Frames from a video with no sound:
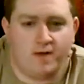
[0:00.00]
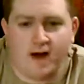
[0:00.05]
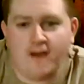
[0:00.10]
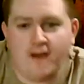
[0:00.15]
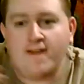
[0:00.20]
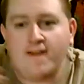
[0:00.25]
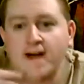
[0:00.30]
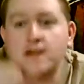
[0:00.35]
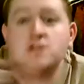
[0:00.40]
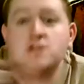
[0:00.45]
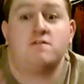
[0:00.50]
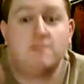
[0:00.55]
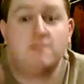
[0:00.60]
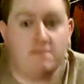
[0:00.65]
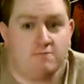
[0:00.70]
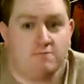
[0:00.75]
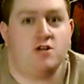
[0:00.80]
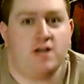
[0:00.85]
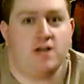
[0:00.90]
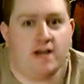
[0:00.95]

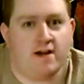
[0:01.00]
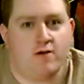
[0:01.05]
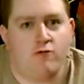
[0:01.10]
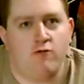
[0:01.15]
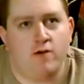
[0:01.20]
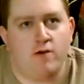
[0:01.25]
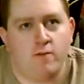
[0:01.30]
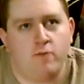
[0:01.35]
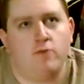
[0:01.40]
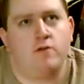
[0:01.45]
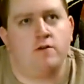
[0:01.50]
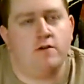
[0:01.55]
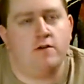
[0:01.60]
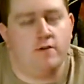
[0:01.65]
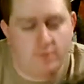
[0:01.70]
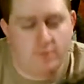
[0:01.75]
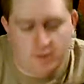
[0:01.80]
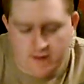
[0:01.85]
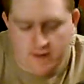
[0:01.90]
Logically, we should get Corey Burton to do it.